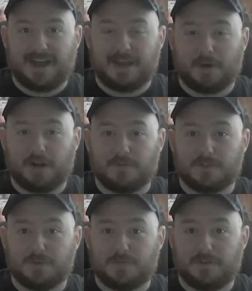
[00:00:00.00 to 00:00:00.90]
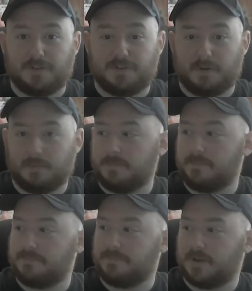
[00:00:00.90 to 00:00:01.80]
I bought it for $2.50 from him.
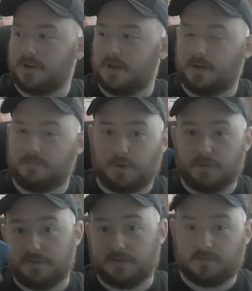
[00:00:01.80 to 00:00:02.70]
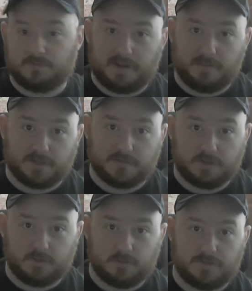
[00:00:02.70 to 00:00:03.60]
Both of these, so $5 for
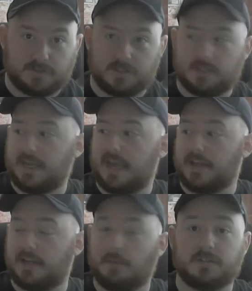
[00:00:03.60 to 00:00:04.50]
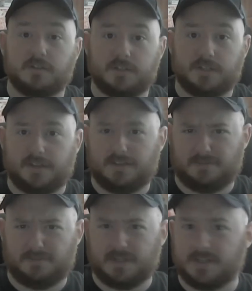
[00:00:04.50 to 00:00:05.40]
2 movies, because he had doubles of these. He had
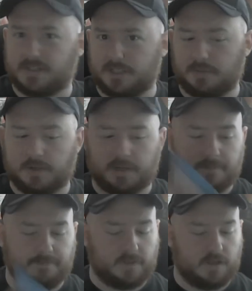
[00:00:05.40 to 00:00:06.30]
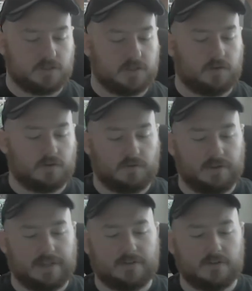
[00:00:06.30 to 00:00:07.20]
them in a steelbook. So
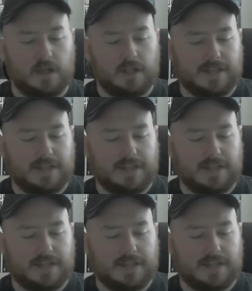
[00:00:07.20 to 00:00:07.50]
Green Lantern.